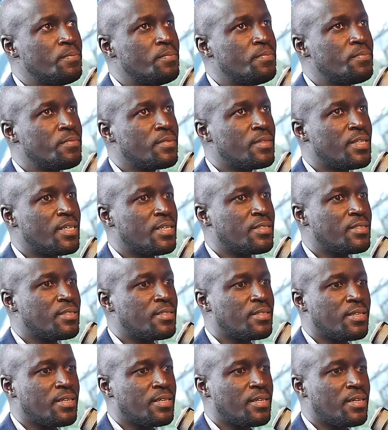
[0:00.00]
There's
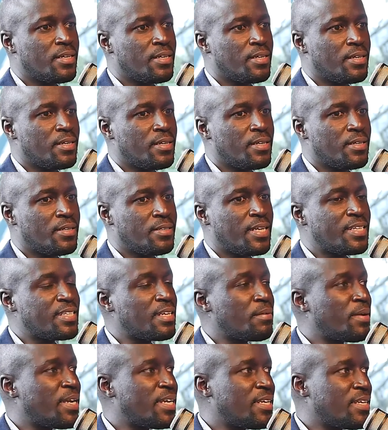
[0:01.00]
data
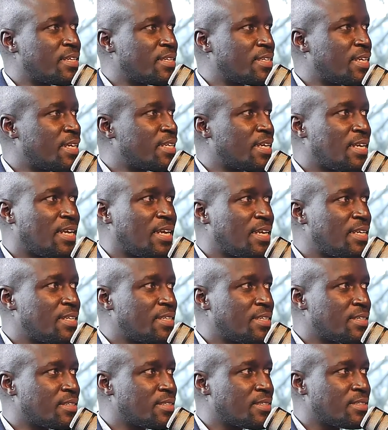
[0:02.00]
mining, data
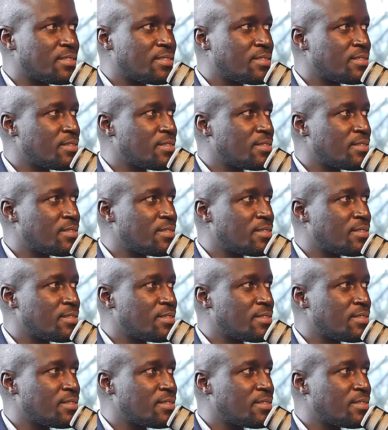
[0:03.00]
analytics.